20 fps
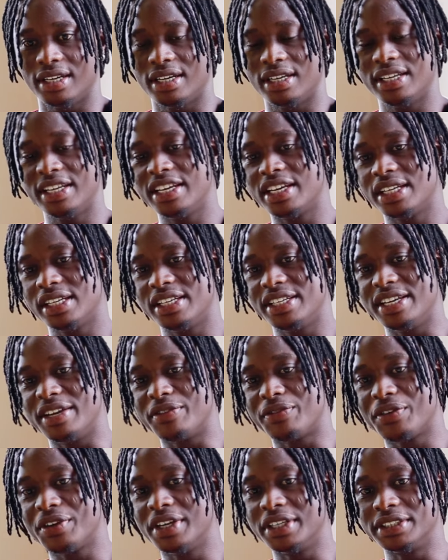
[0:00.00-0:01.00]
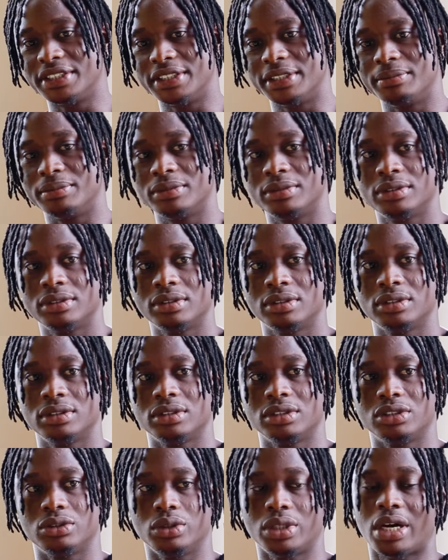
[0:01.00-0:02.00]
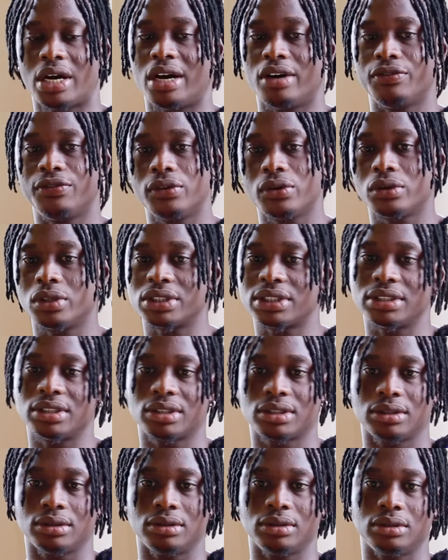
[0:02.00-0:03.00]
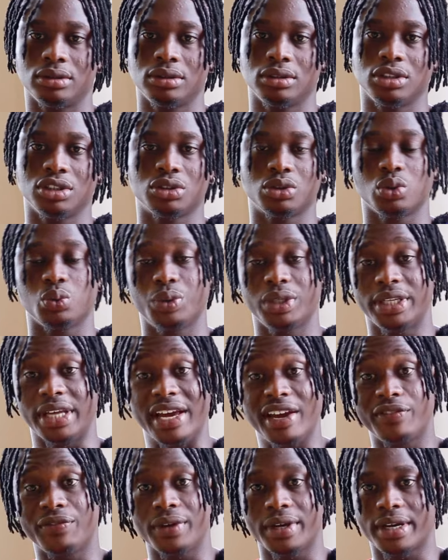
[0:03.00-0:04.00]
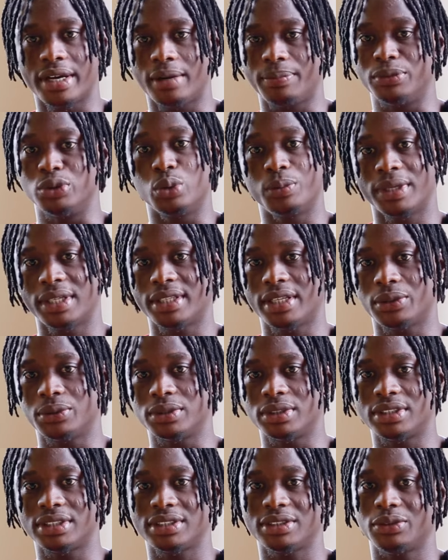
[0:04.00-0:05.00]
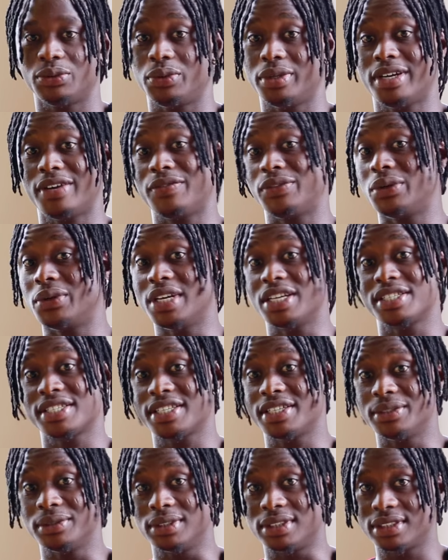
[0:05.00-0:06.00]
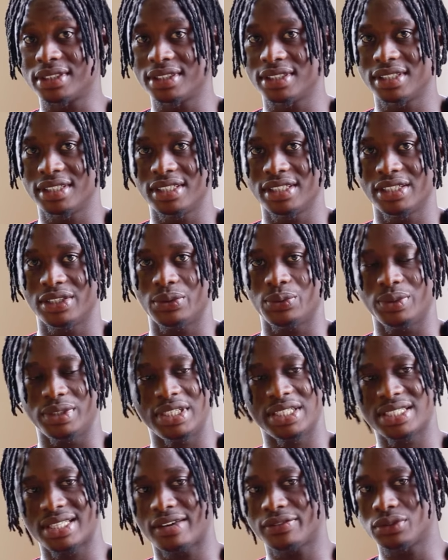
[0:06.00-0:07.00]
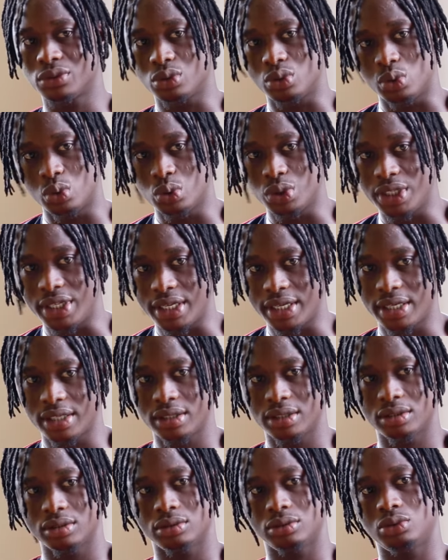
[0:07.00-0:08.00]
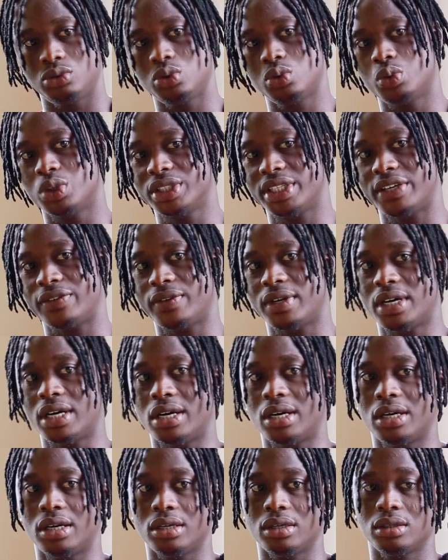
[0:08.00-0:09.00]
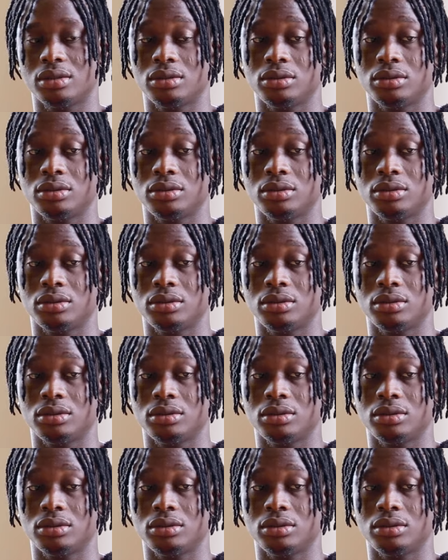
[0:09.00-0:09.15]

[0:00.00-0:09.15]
league need the free. So now our focus is to win the FA Cup no matter what. We have no excuse. We just have to go there, do whatever our